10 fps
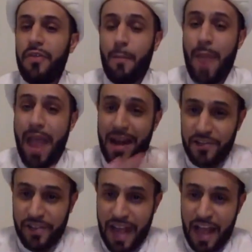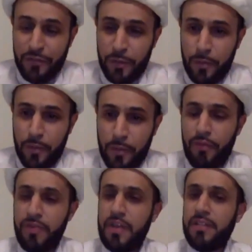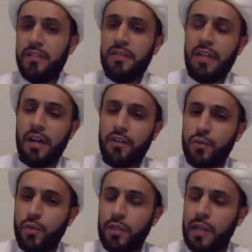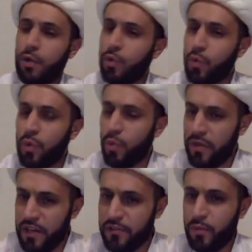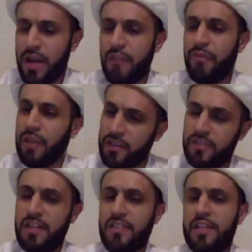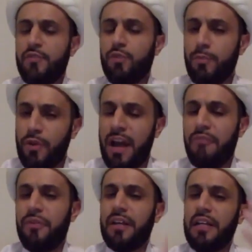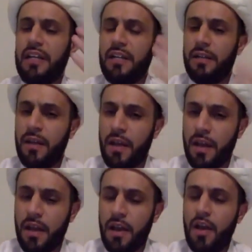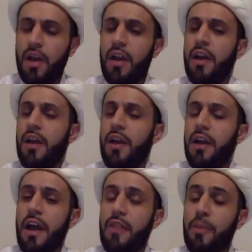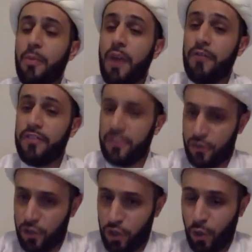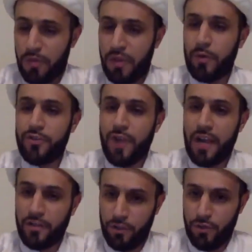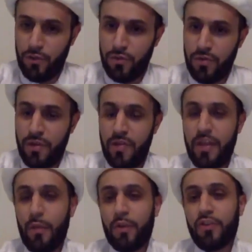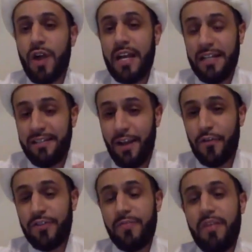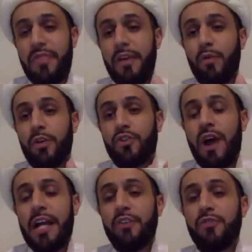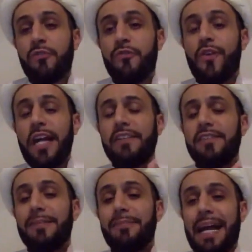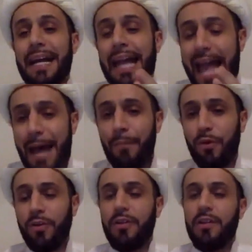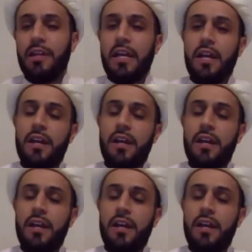The companions, they asked the Prophet that, Ya Rasulullah, who were these munafiqeen? He says, yes, these were munafiqeen. And the Prophet says, do you know what they were trying to do? He tells them that they were trying to frighten my camel,